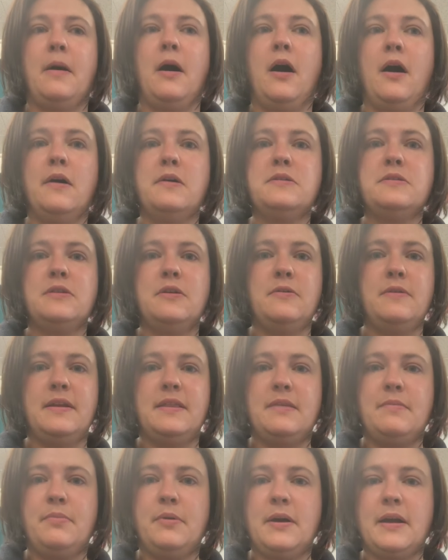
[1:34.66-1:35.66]
Also
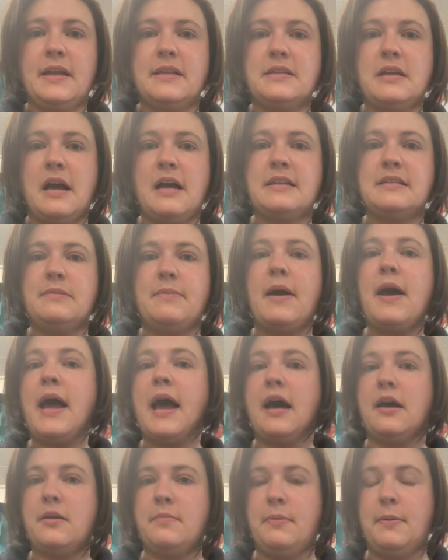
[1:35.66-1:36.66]
in the book, it talks about
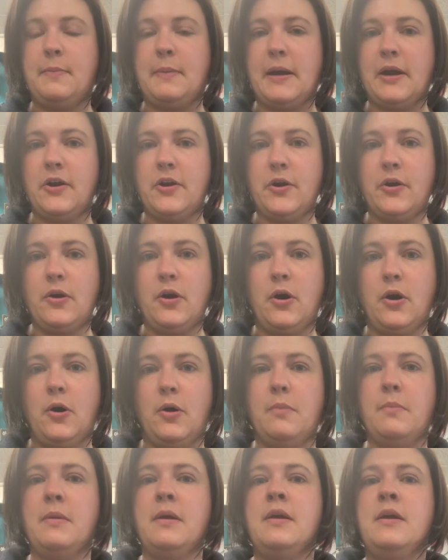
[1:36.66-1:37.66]
how to prepare your
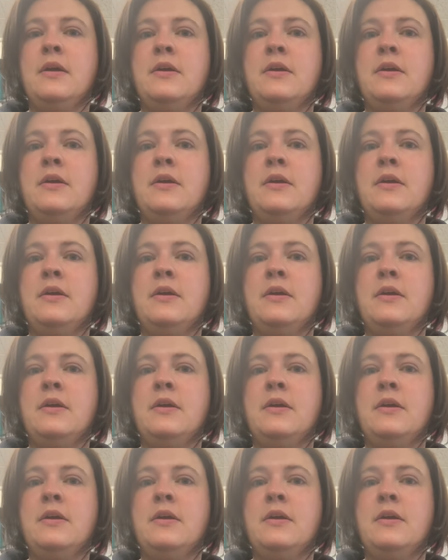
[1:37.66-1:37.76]
home.